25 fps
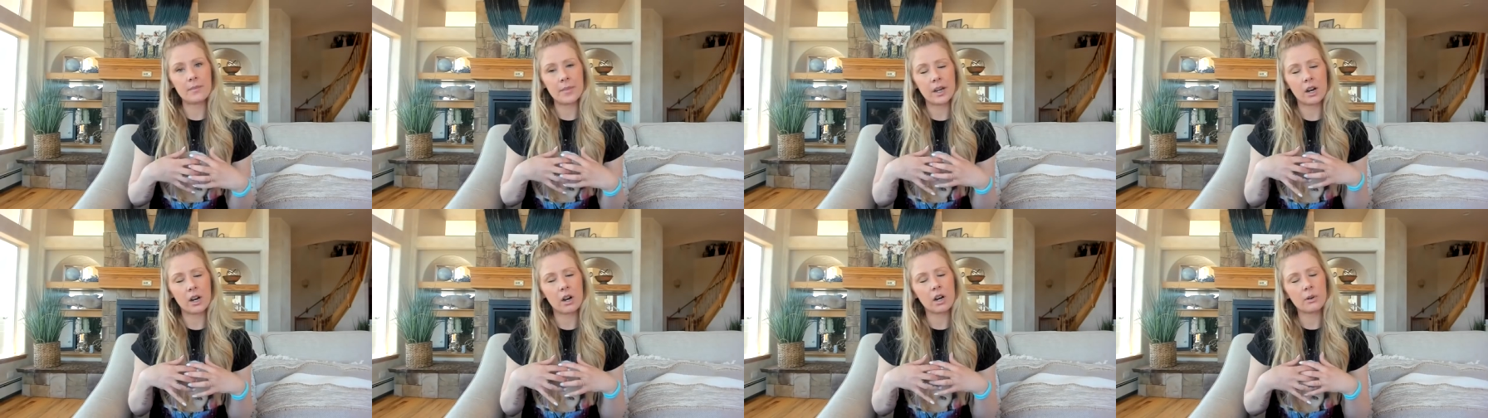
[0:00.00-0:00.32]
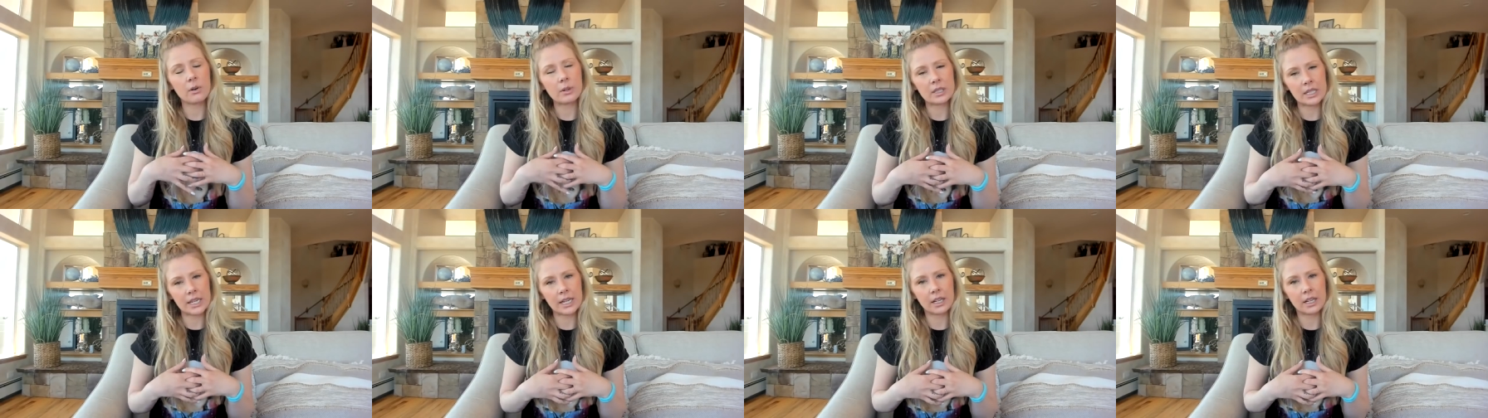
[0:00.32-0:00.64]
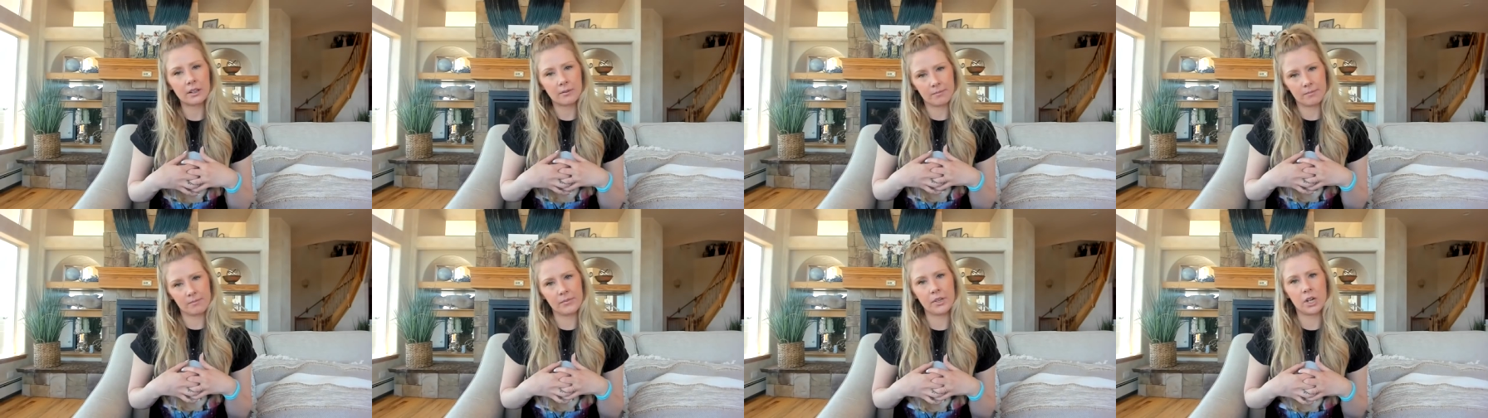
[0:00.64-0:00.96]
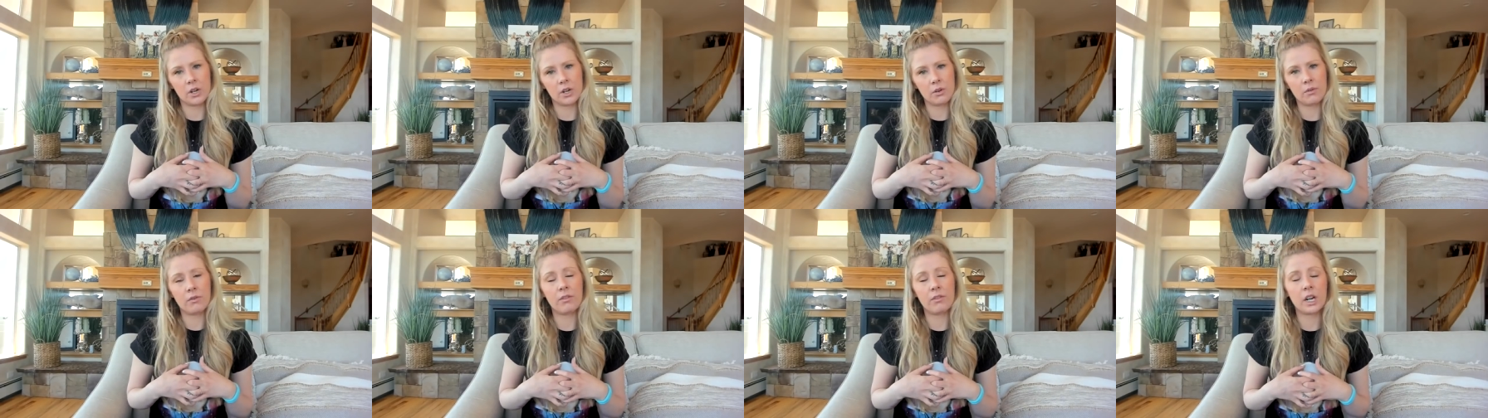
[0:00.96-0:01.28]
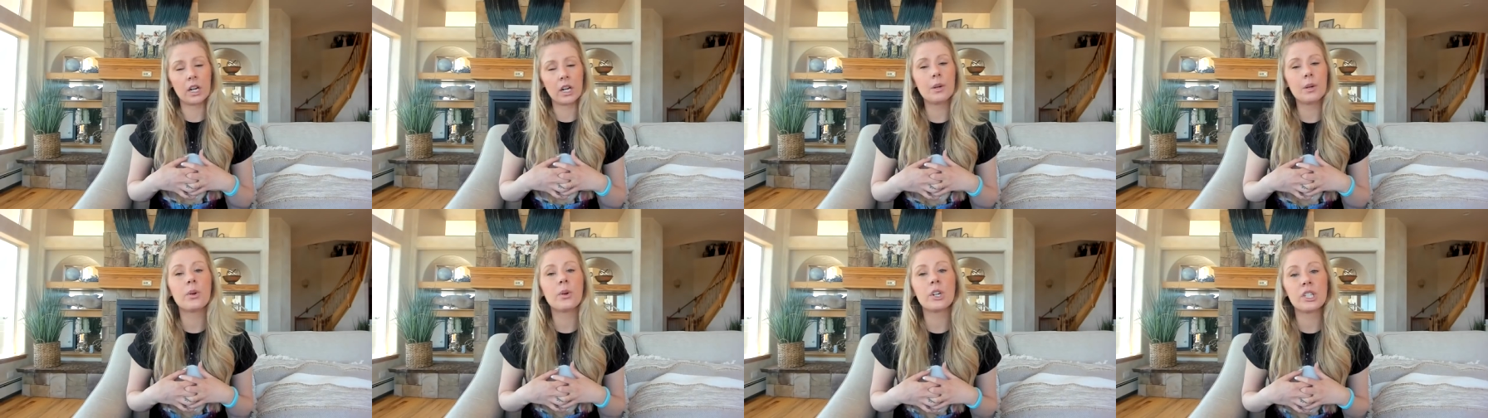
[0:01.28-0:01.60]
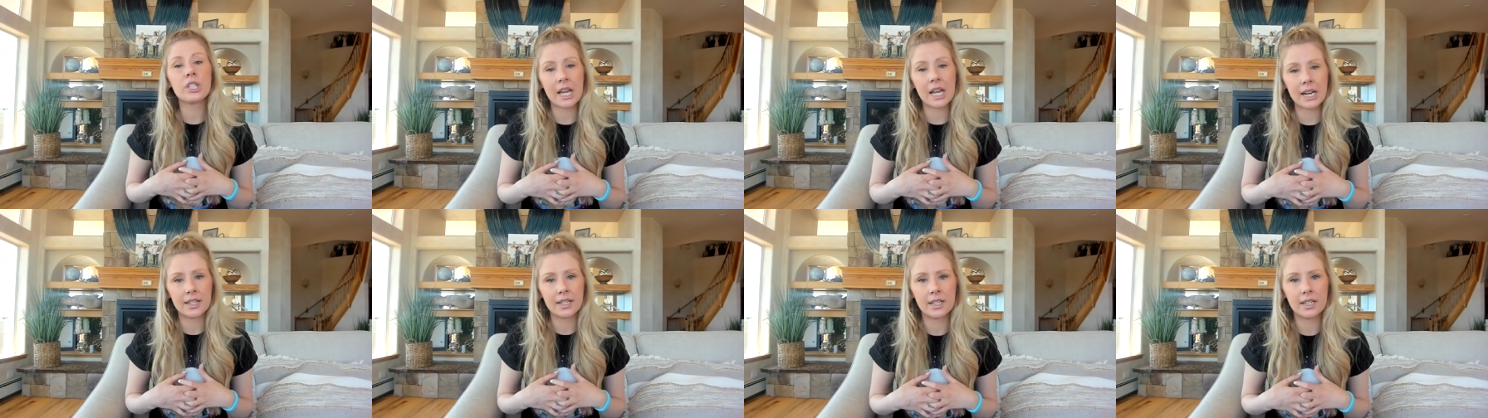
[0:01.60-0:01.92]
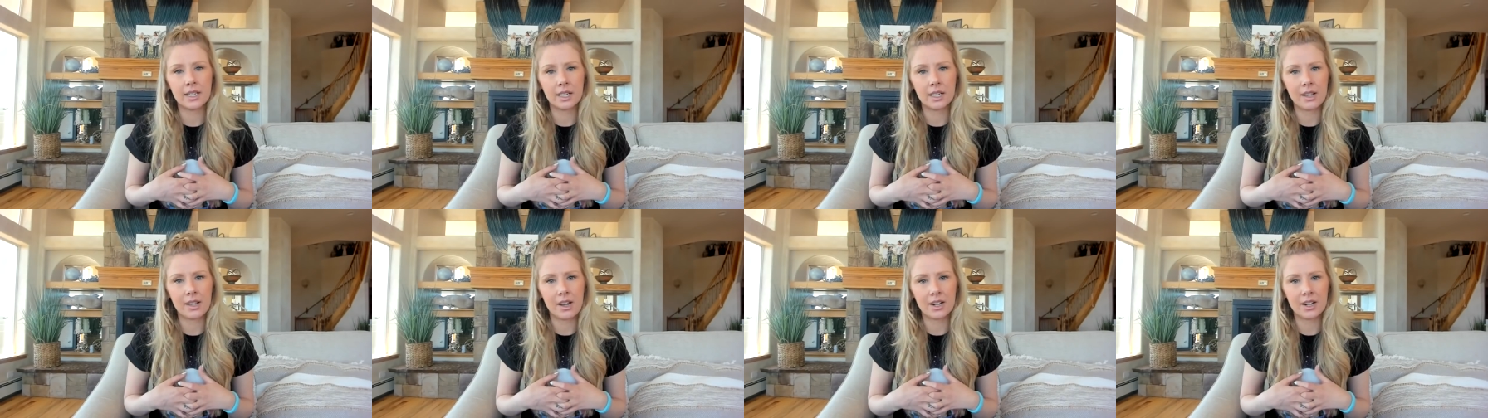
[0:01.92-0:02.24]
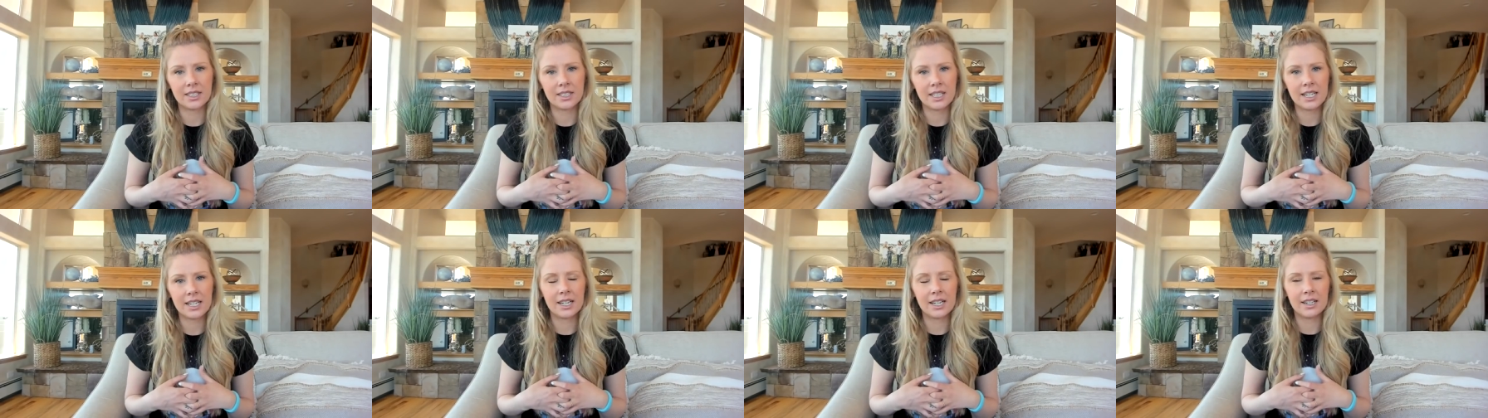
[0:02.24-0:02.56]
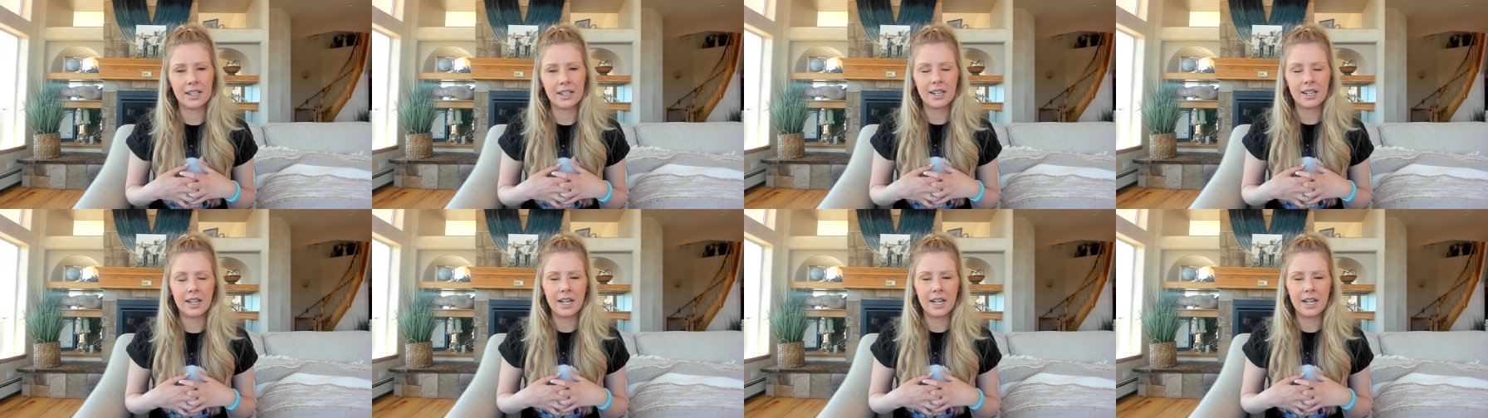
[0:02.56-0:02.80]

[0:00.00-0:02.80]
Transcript: My heart was like, you know, very protected and locked in.